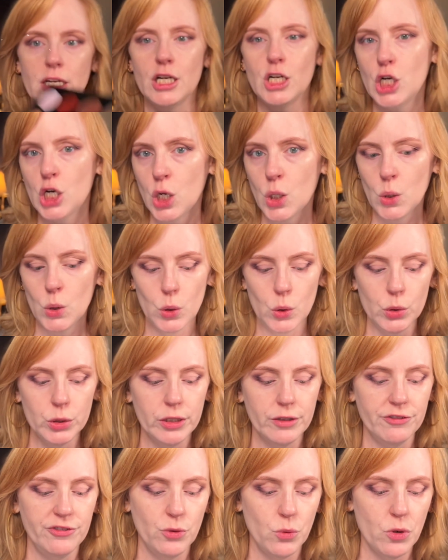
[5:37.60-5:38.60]
gold.
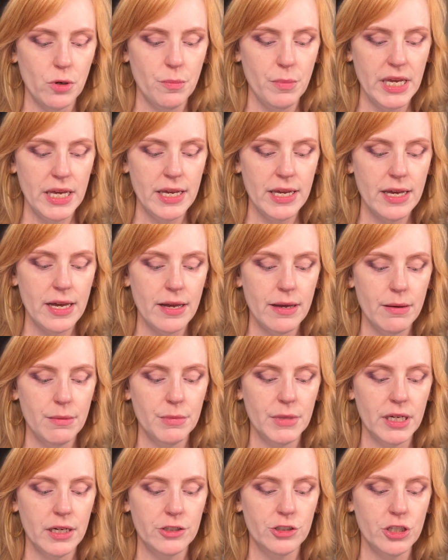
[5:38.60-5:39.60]
For me, I am
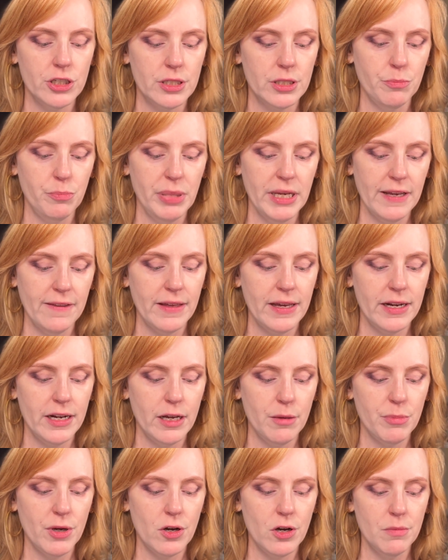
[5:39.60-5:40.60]
gonna just pick that
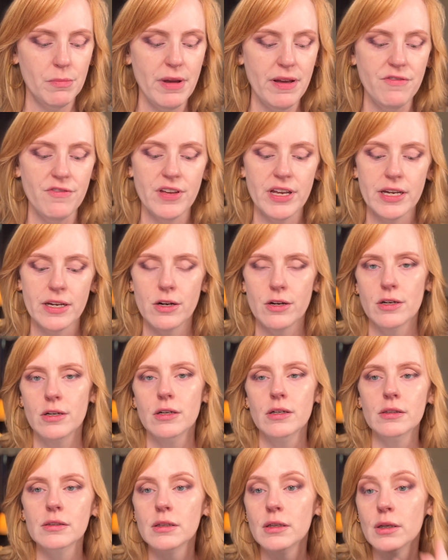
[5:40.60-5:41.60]
up on my finger